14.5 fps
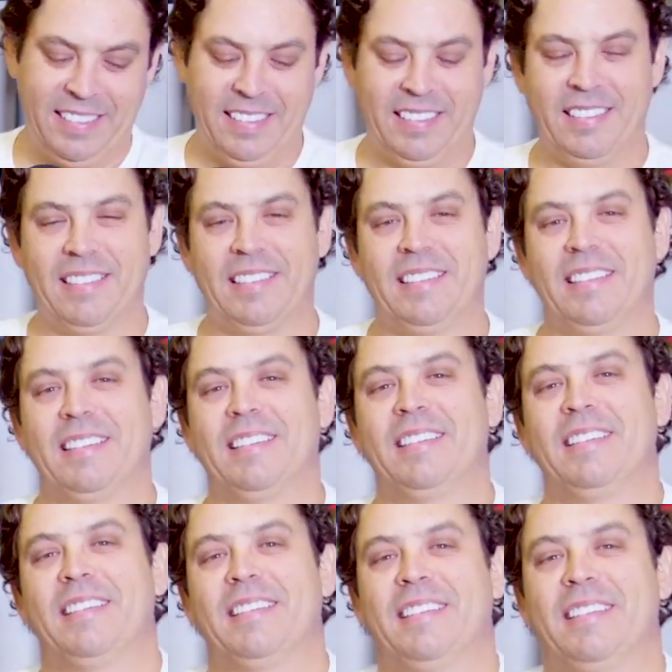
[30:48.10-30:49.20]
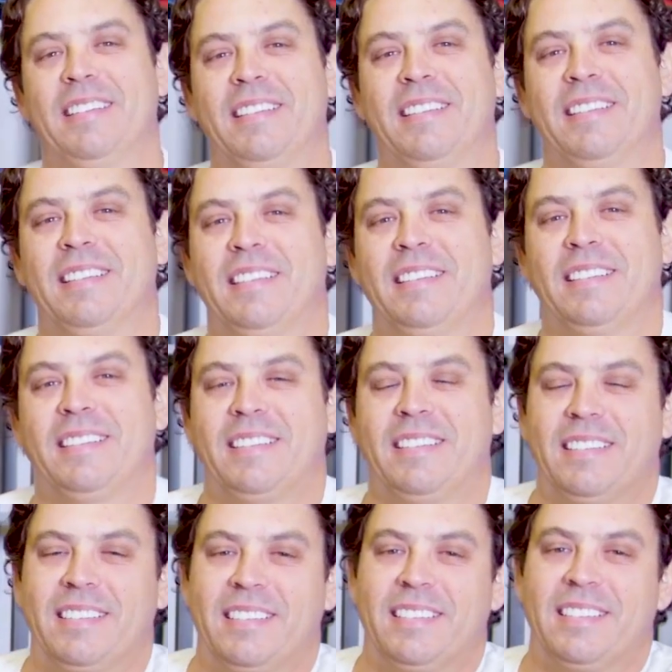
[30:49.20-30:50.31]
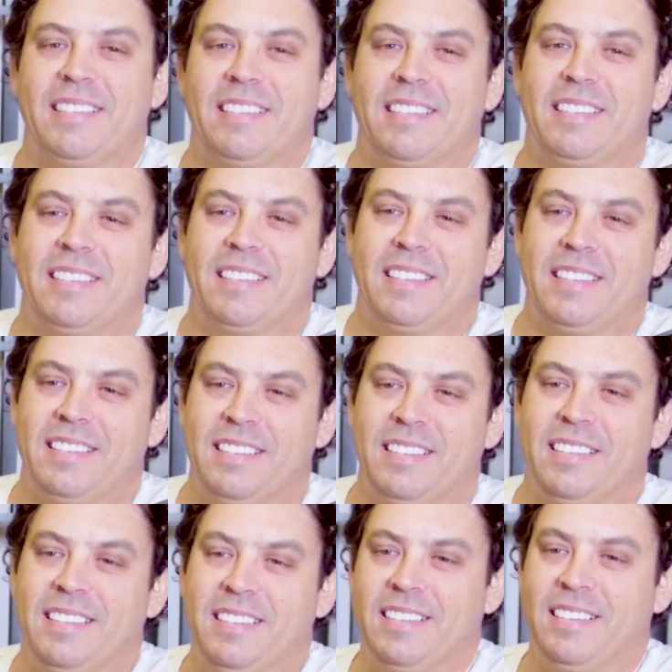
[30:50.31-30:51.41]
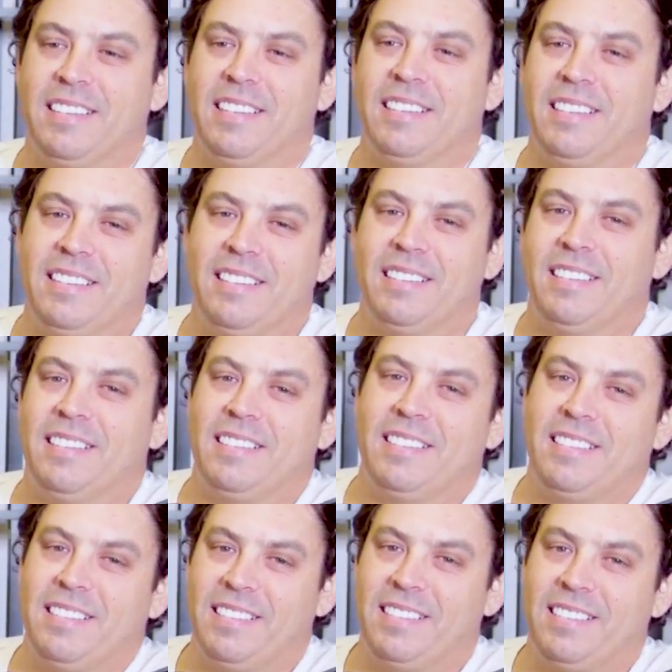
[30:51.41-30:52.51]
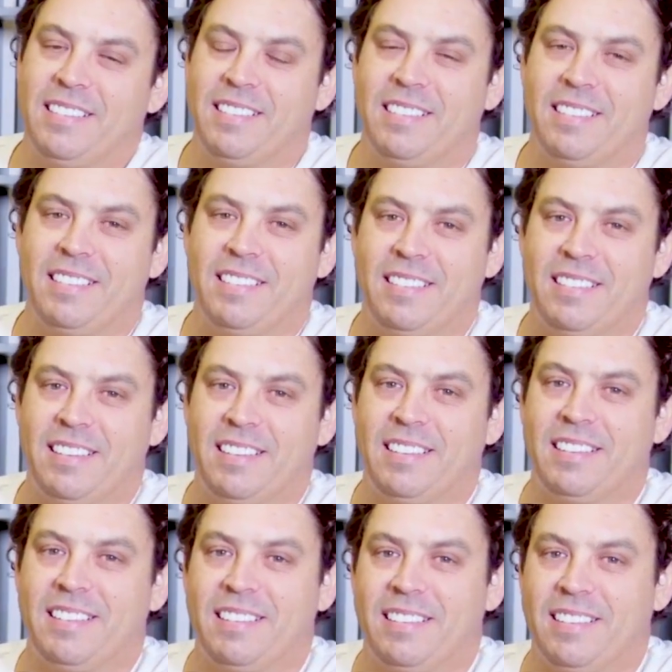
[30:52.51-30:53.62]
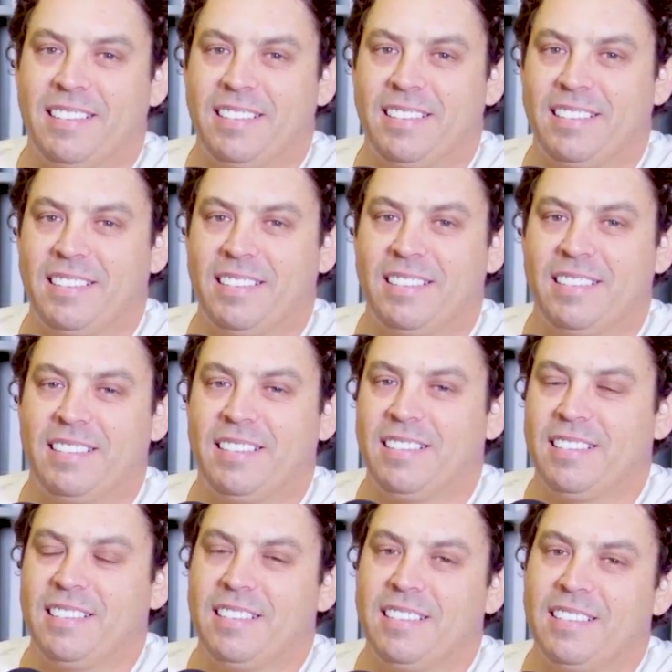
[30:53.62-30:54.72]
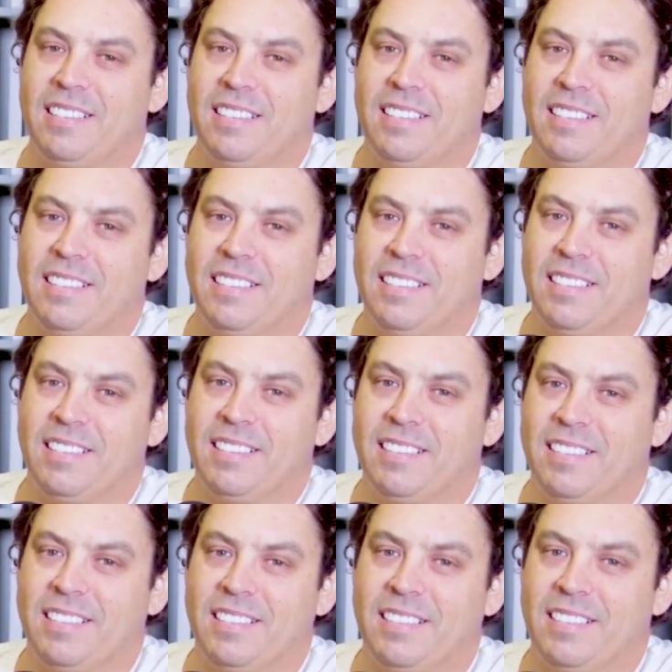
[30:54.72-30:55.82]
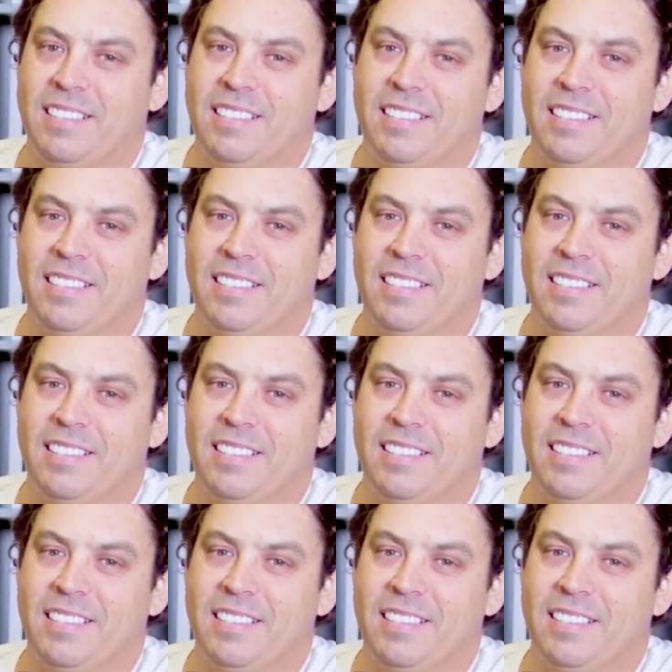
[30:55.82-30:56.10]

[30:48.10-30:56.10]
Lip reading: [no speech]